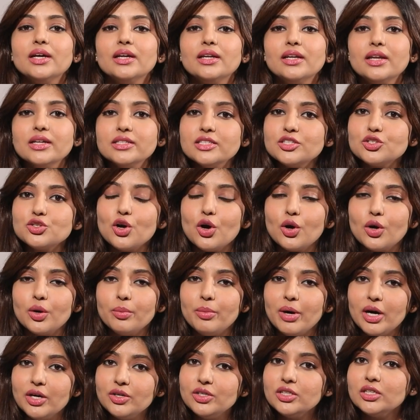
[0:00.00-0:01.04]
Let's talk
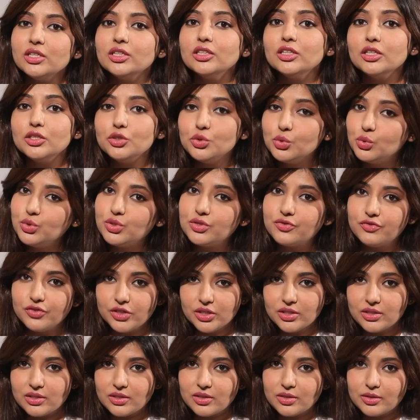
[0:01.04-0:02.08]
about the do's
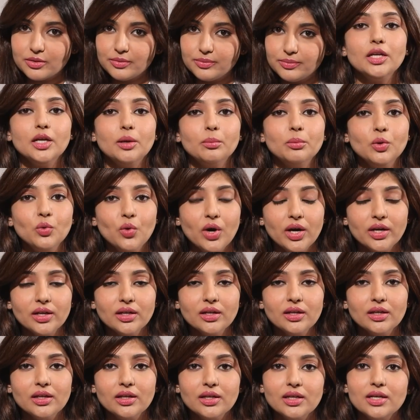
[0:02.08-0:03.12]
first. Number
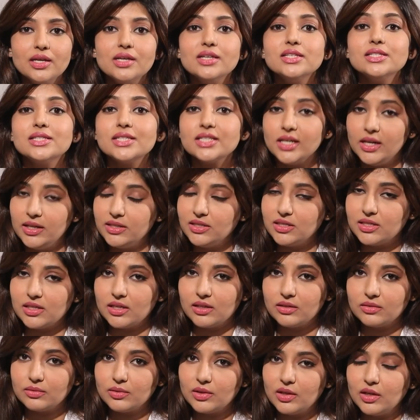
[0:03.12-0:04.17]
one is
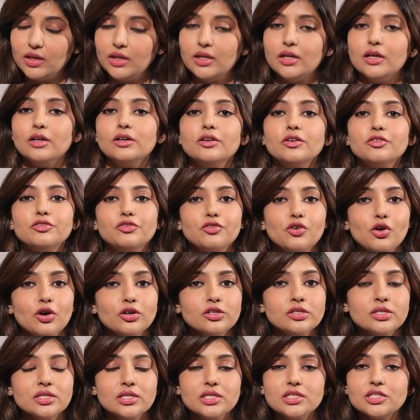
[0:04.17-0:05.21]
cleansing. Of
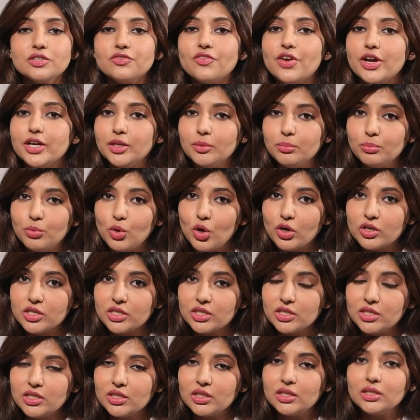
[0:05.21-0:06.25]
course, it's very
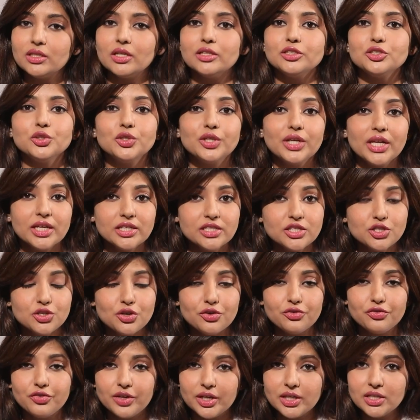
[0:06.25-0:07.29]
important that you cleanse your
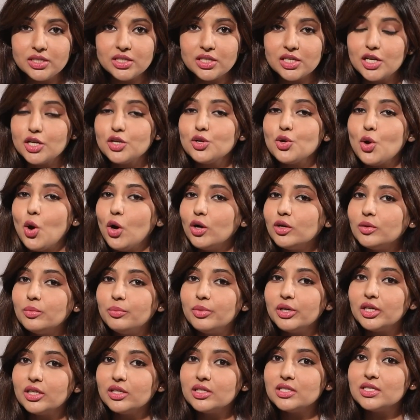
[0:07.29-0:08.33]
face, not
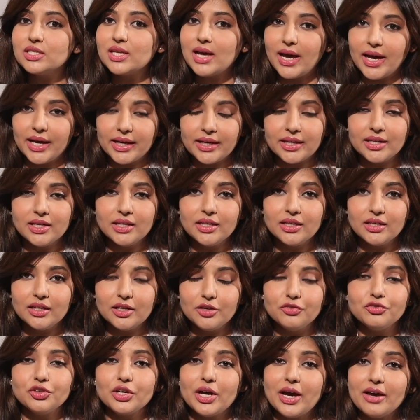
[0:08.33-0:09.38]
because acne,
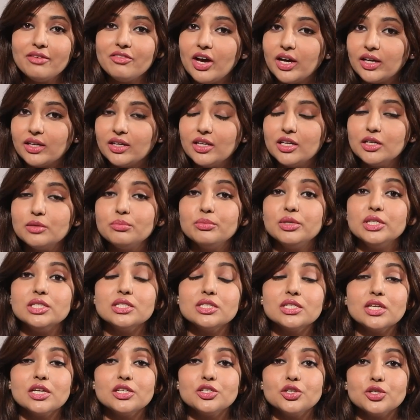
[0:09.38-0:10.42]
if you have acne, it means
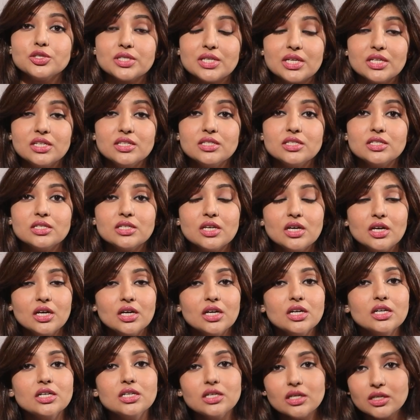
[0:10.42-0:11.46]
that your skin is
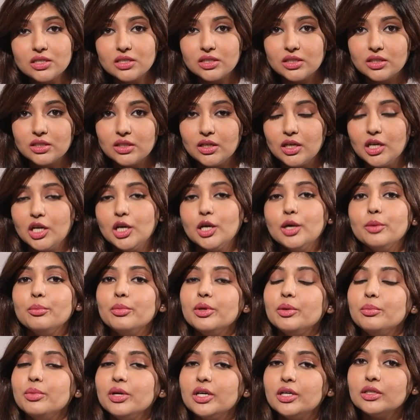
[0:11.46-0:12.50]
dirty,
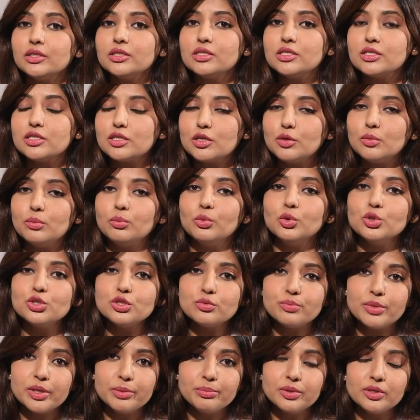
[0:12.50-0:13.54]
but because most
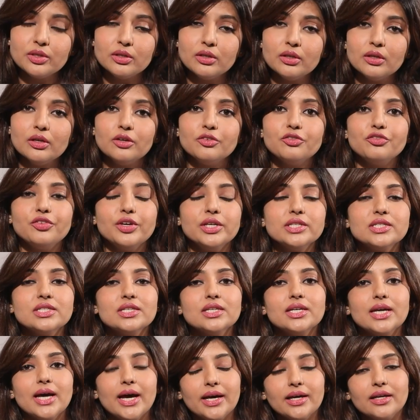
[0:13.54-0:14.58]
people
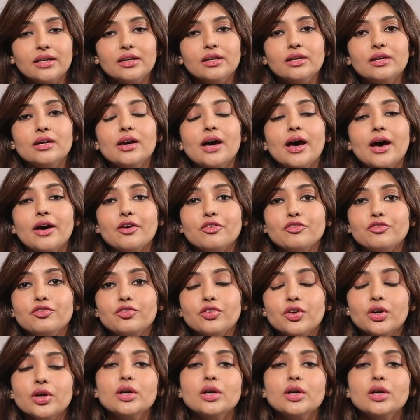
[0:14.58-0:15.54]
facing acne have